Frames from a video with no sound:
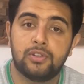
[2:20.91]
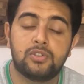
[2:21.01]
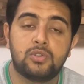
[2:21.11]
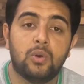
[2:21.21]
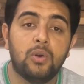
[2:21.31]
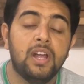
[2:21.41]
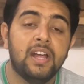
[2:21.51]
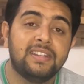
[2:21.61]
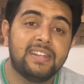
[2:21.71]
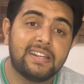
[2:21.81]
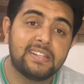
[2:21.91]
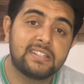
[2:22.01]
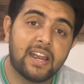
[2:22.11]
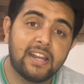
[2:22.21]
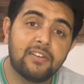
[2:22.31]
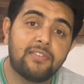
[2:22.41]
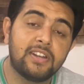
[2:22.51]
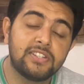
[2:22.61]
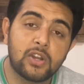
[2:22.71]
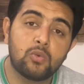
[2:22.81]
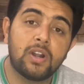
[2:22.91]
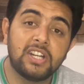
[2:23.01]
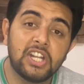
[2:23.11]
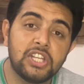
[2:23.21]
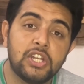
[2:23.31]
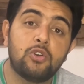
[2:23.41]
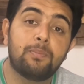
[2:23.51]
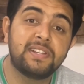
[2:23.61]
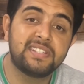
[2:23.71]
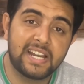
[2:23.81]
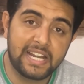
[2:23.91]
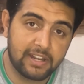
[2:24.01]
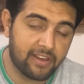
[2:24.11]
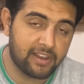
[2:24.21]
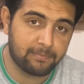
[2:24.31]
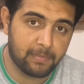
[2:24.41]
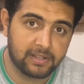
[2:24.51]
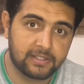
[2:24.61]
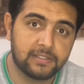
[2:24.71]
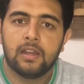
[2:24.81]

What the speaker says: So that is kind of a disadvantage in your personal development.